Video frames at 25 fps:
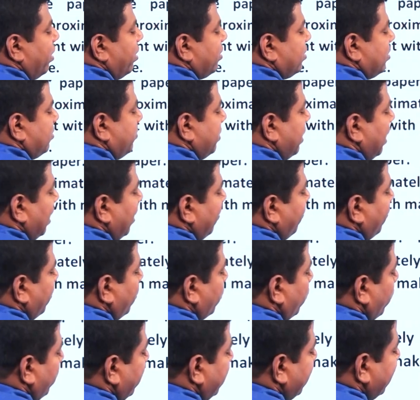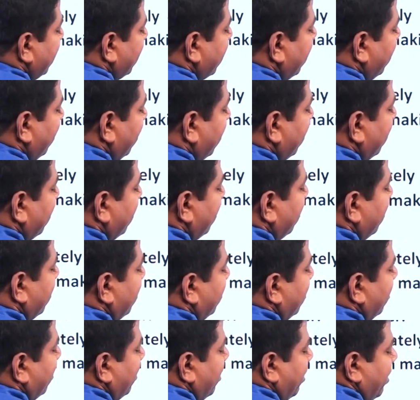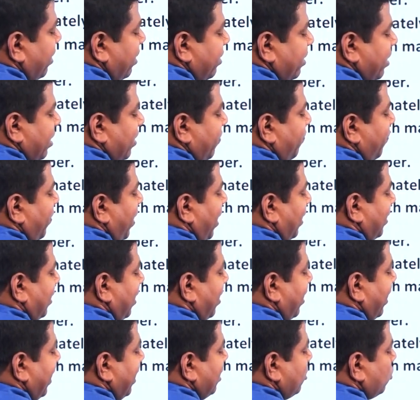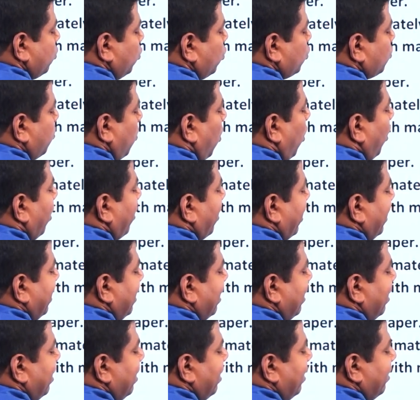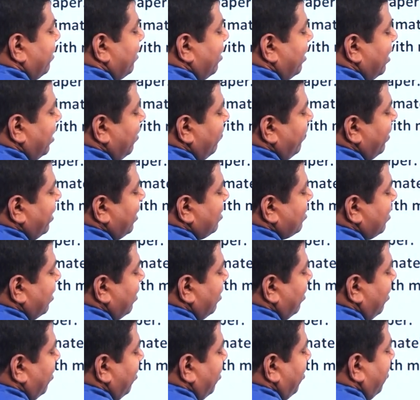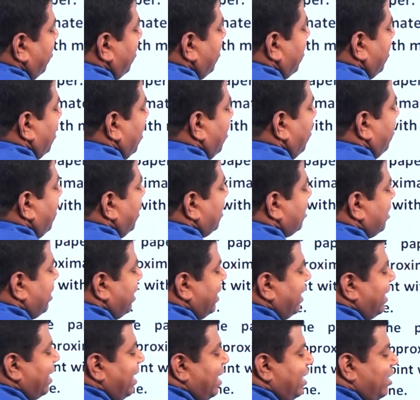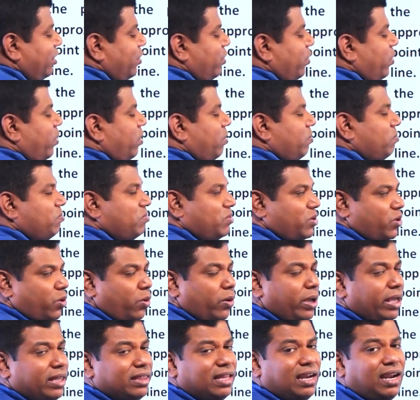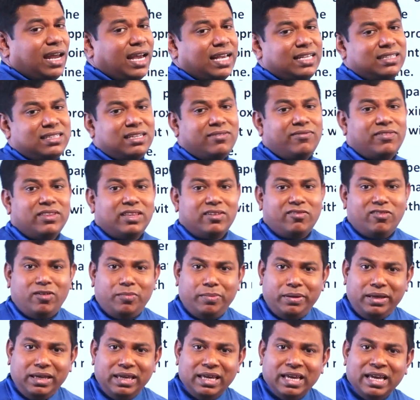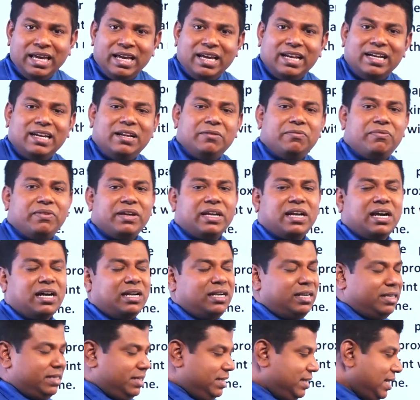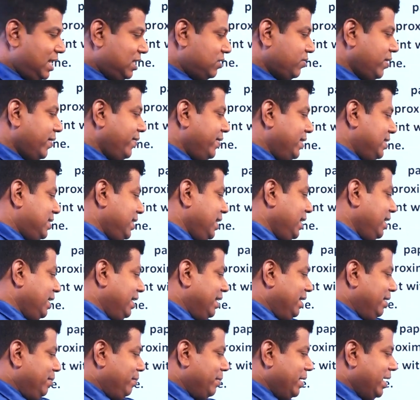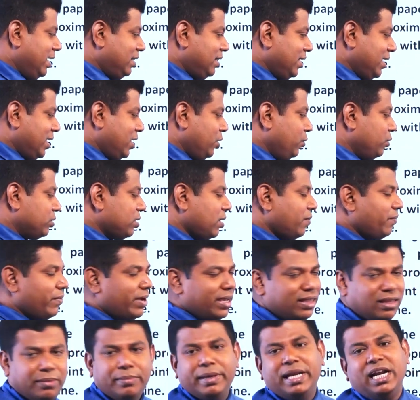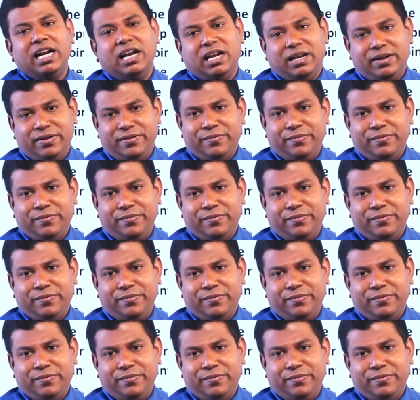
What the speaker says: Similarly, if you draw it here, the refracted ray is too small, right? The deviation measuring and drawing the lines, everything will be difficult. That's why we say make the Q somewhere in the middle.